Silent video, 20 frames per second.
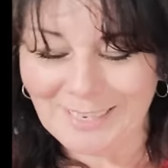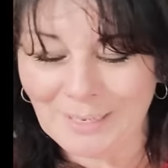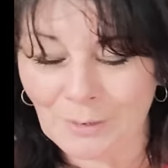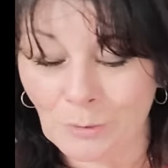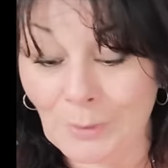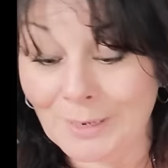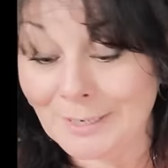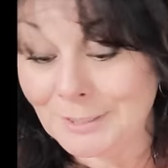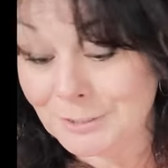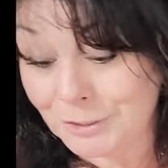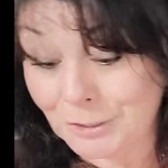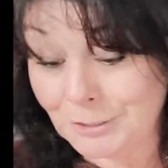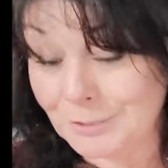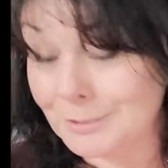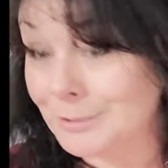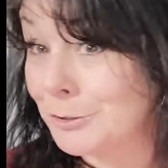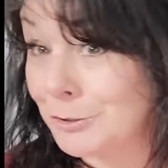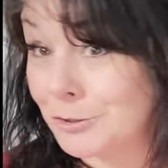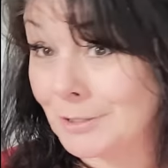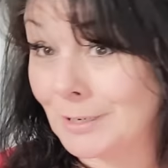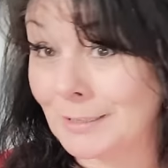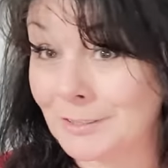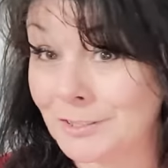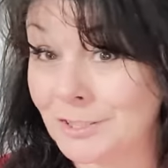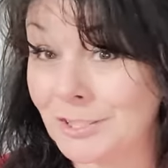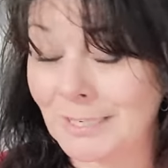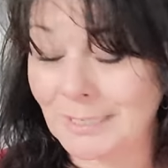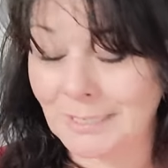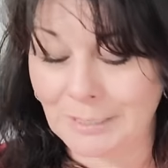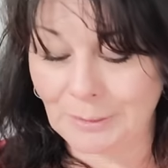Western
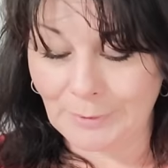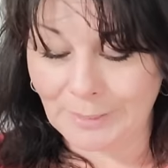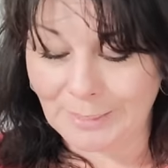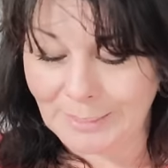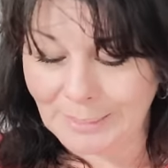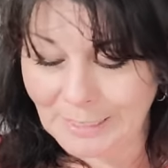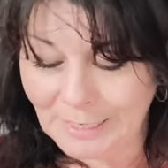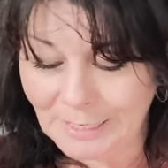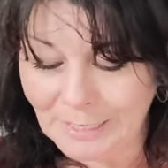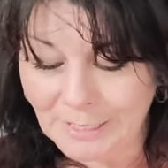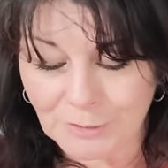astrology anyway.